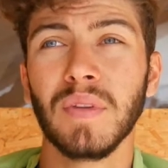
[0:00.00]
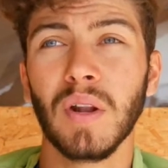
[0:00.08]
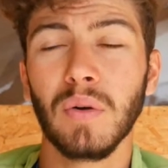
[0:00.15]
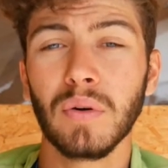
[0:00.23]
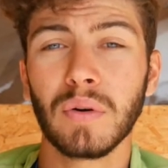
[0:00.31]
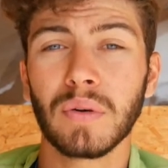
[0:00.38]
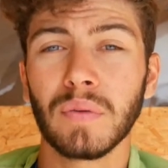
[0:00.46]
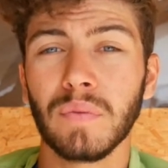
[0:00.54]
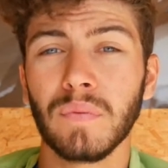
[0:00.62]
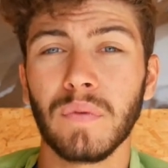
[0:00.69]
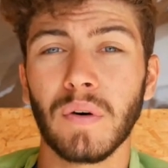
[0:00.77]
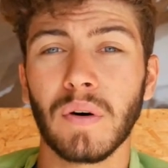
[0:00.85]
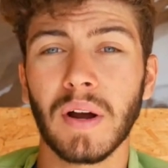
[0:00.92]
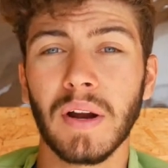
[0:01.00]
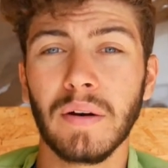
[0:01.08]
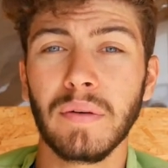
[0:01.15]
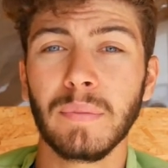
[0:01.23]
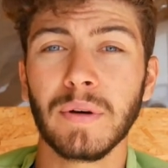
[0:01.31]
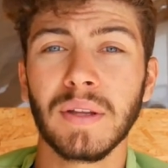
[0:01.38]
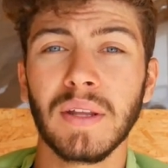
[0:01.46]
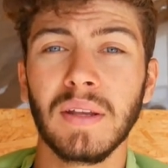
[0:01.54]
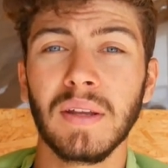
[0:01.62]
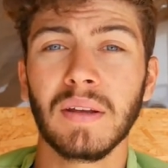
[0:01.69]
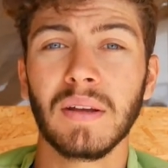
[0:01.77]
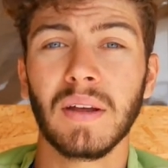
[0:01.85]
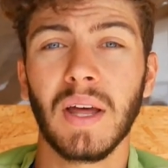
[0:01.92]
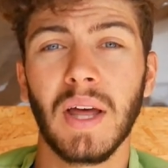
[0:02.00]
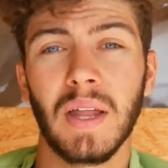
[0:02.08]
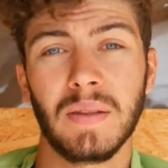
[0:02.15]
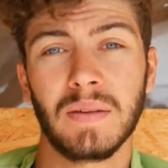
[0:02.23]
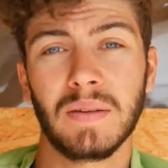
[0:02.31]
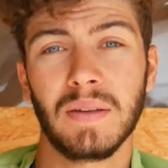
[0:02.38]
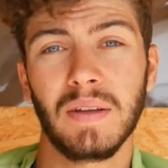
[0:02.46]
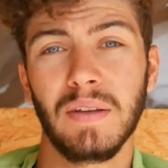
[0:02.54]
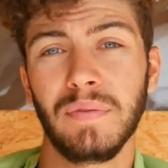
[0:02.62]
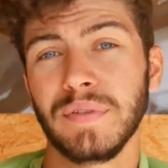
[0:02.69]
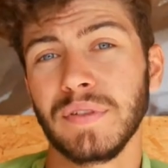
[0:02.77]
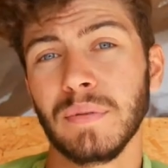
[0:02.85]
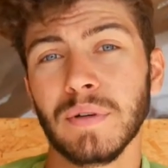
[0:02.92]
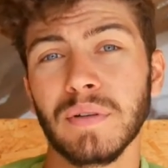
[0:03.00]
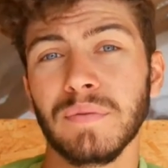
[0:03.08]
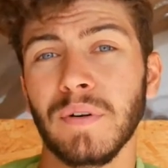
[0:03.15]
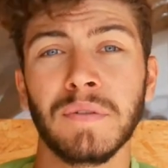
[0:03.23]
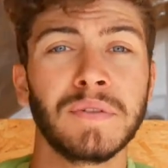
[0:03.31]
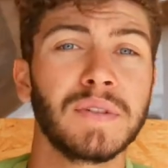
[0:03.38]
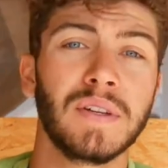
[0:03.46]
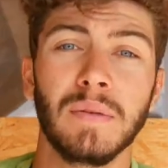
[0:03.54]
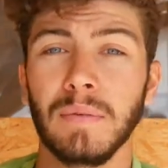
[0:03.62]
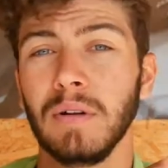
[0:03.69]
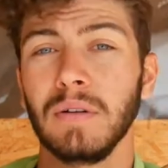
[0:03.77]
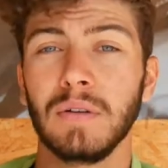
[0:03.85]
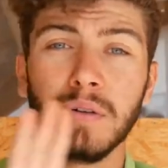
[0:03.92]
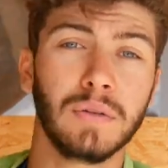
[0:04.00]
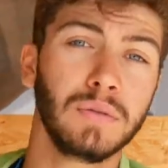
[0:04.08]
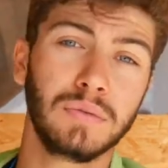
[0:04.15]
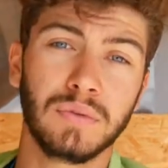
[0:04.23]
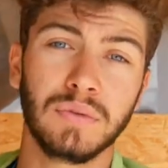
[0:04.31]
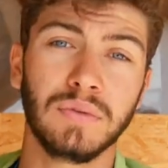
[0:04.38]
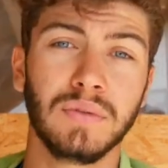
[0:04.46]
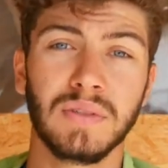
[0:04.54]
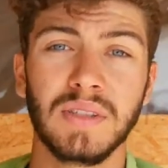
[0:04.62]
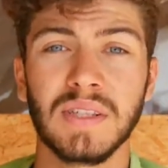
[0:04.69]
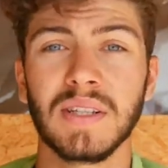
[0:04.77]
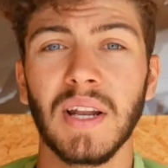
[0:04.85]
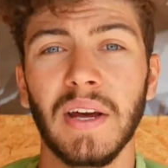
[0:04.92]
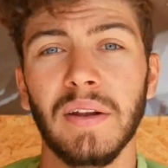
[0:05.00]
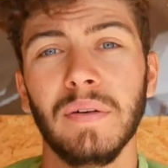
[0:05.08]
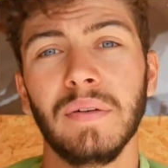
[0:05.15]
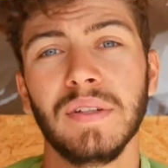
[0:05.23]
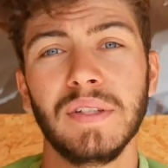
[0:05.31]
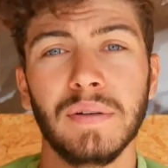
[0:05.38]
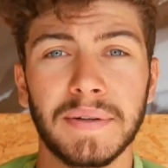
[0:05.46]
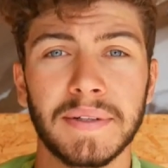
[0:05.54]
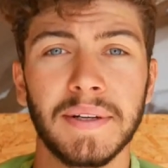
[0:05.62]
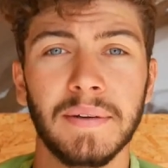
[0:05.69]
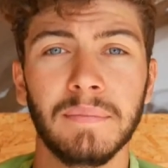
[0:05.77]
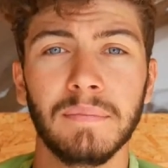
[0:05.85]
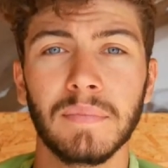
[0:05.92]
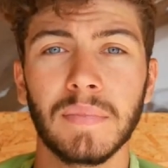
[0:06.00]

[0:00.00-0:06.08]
look for everybody, and if someone found the thermal, go to this glider directly.